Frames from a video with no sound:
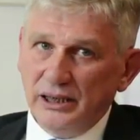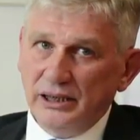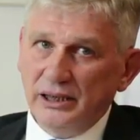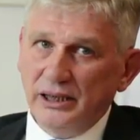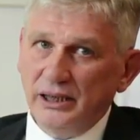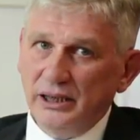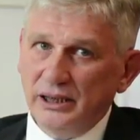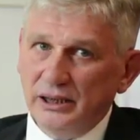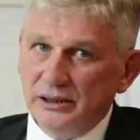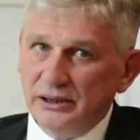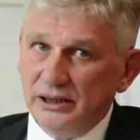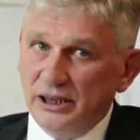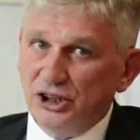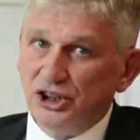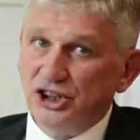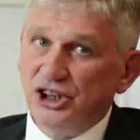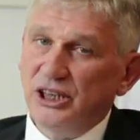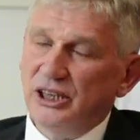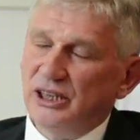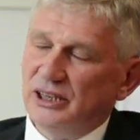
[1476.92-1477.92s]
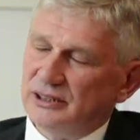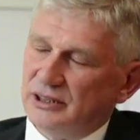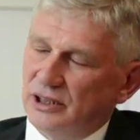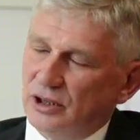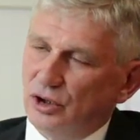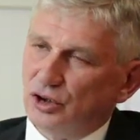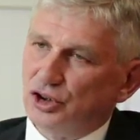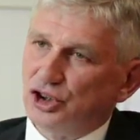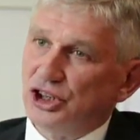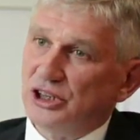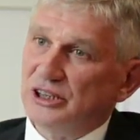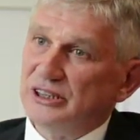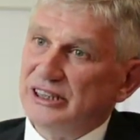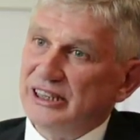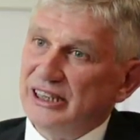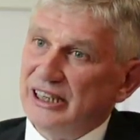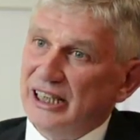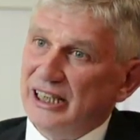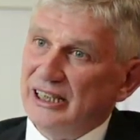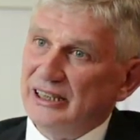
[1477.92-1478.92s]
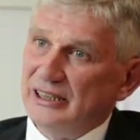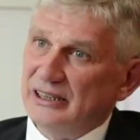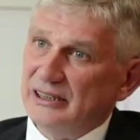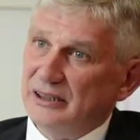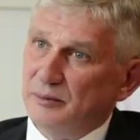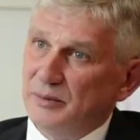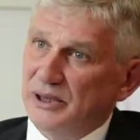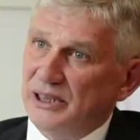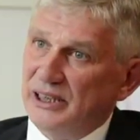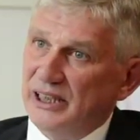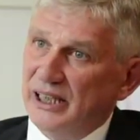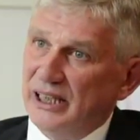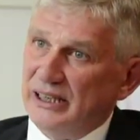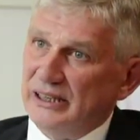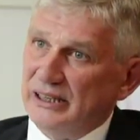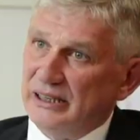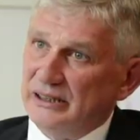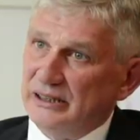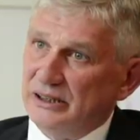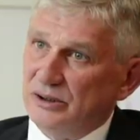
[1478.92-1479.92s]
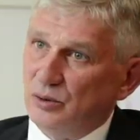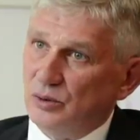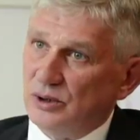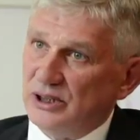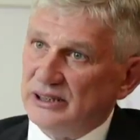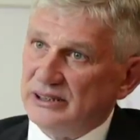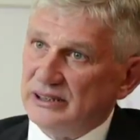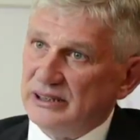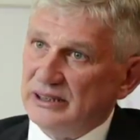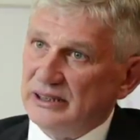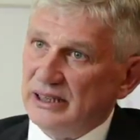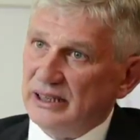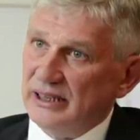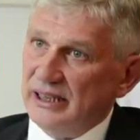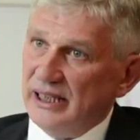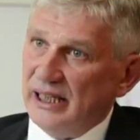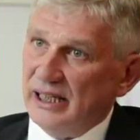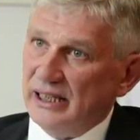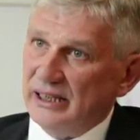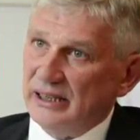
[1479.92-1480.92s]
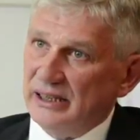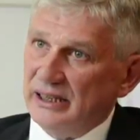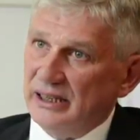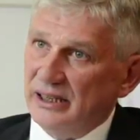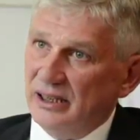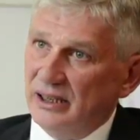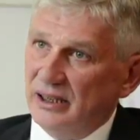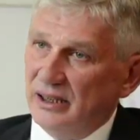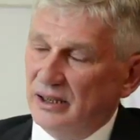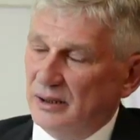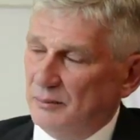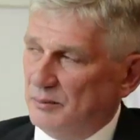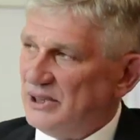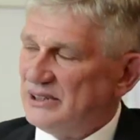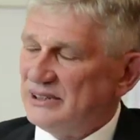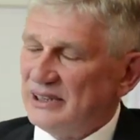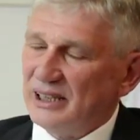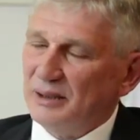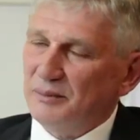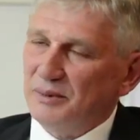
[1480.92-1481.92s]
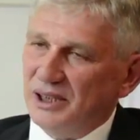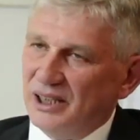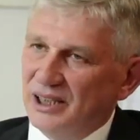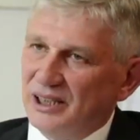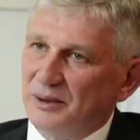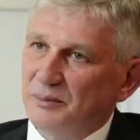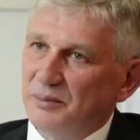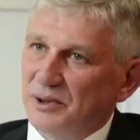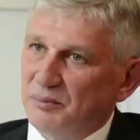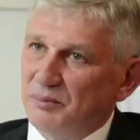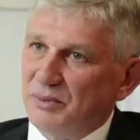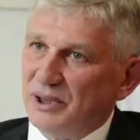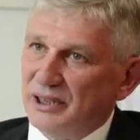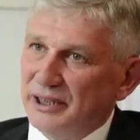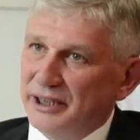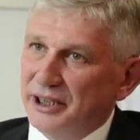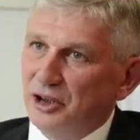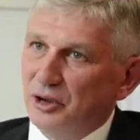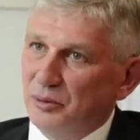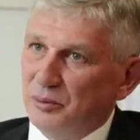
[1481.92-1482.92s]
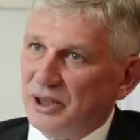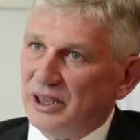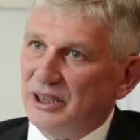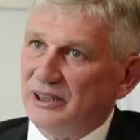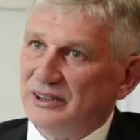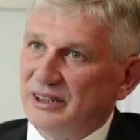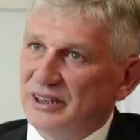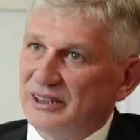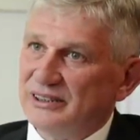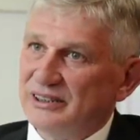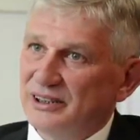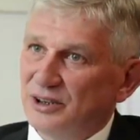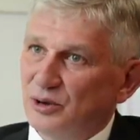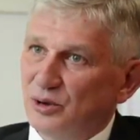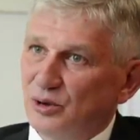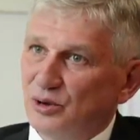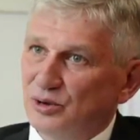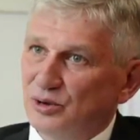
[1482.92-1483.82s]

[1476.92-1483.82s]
Maybe now we have reached 65,000-70,000 people, Italian people here.